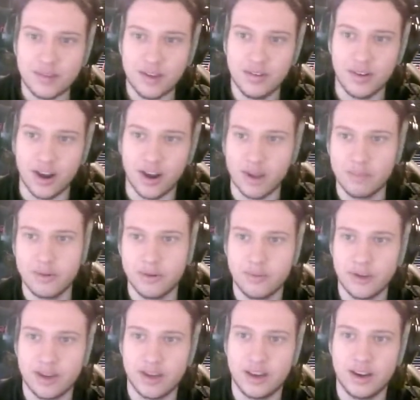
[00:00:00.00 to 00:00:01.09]
Right, but we
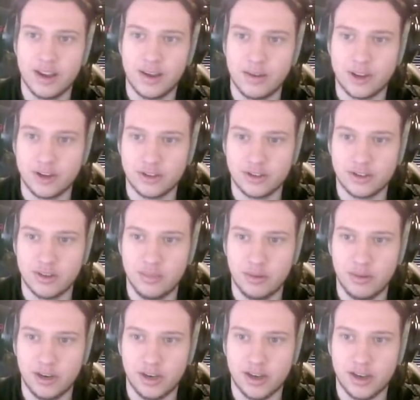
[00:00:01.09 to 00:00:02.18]
can just
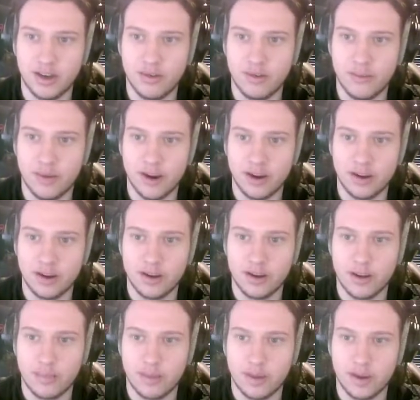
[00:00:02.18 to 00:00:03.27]
simply wait a
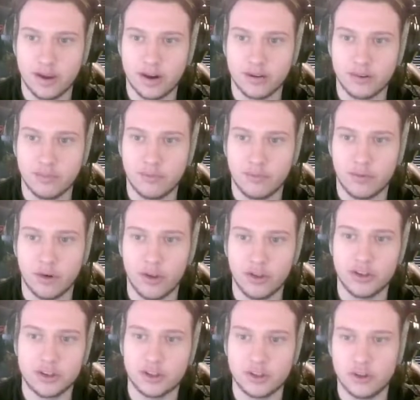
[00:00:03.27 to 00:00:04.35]
bit here for all the
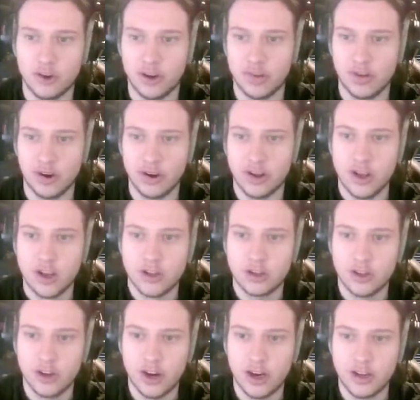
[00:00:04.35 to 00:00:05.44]
textures to load in, right? So
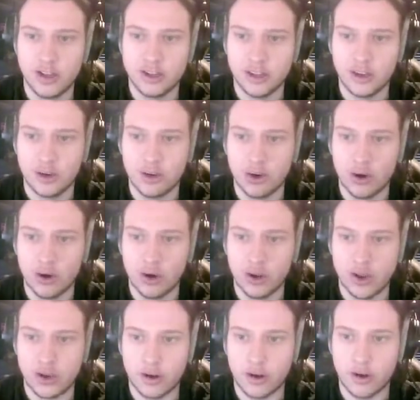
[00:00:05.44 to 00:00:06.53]
the idea is that you
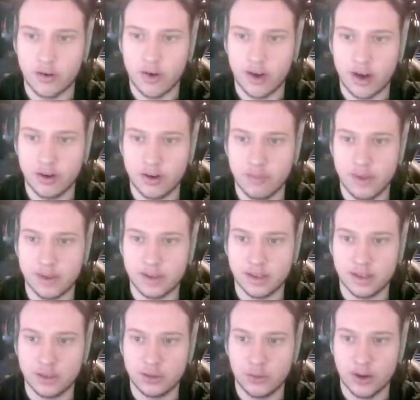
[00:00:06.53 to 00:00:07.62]
can go around and basically
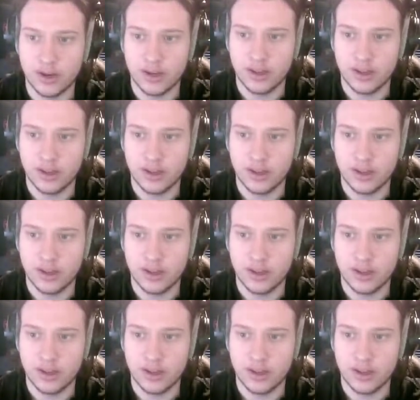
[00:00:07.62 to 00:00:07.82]
swing